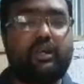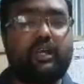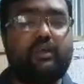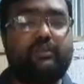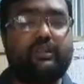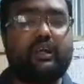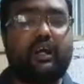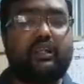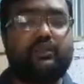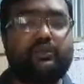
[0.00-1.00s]
Ibn
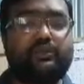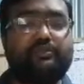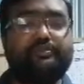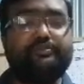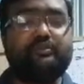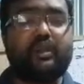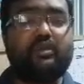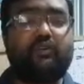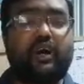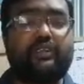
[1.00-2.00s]
Khaldun
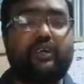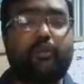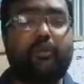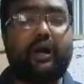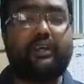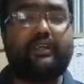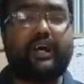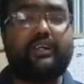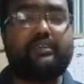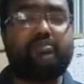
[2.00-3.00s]
further opined
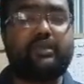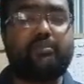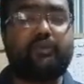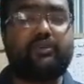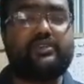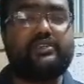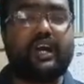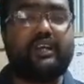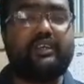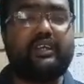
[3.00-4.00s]
that people
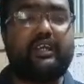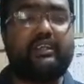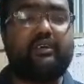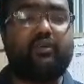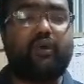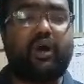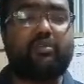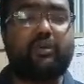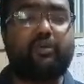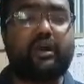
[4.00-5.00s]
residing in the
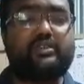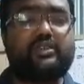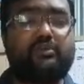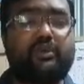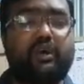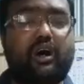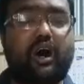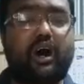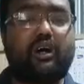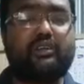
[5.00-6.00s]
warmer parts of the
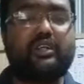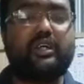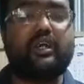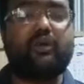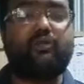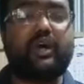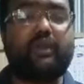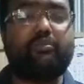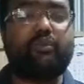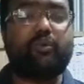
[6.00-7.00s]
earth
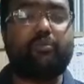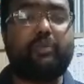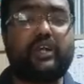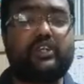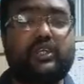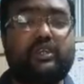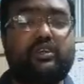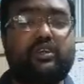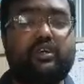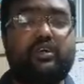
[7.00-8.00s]
were more passionate.
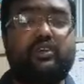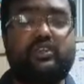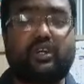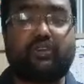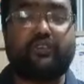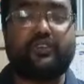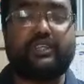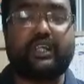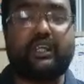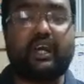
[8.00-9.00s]

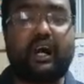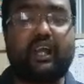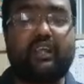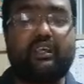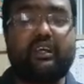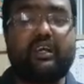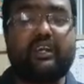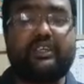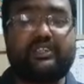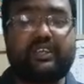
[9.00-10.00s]
Geographers like
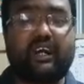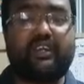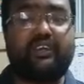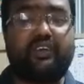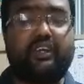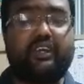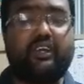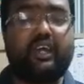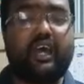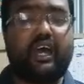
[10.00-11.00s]
Al-Istakhiri
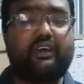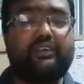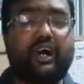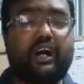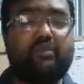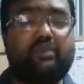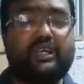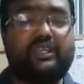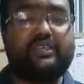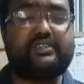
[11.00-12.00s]
and
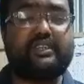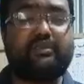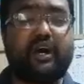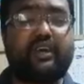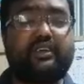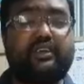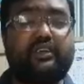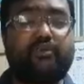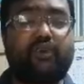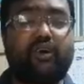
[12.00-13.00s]
Al-Maqdisi divided
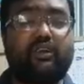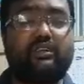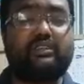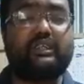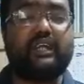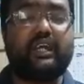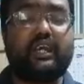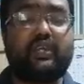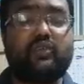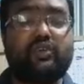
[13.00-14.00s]
the world
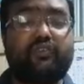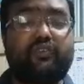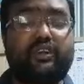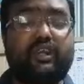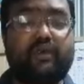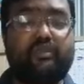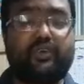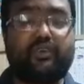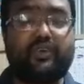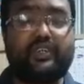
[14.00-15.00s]
into different
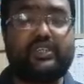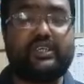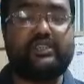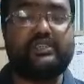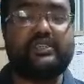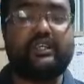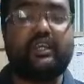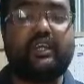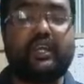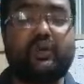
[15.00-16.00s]
climatic regions
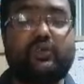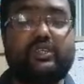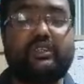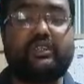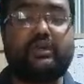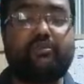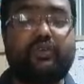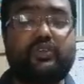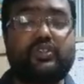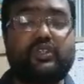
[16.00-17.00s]
using the
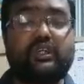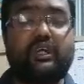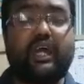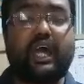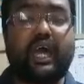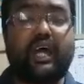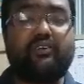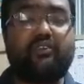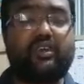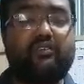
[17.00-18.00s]
temperature
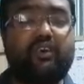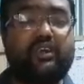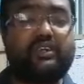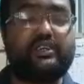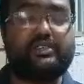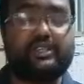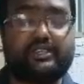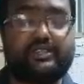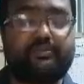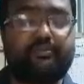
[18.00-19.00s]
and rainfall
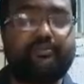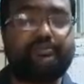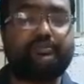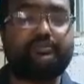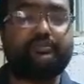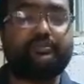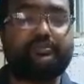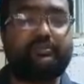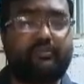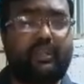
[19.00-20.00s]
indices.
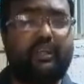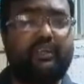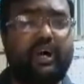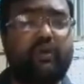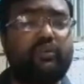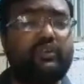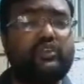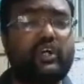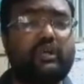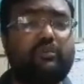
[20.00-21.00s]
Now we will
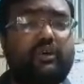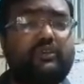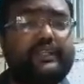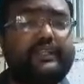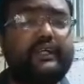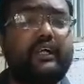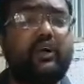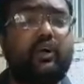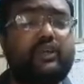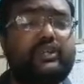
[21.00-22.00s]
talk about the
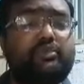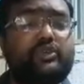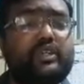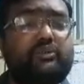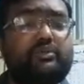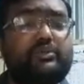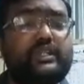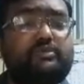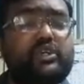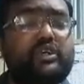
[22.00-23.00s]
contribution of the
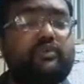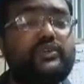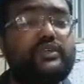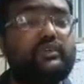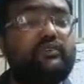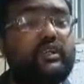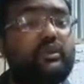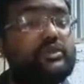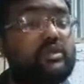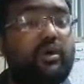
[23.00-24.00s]
Muslim geographers in the field
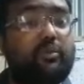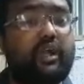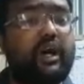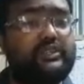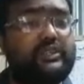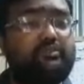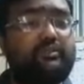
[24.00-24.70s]
of geomorphology.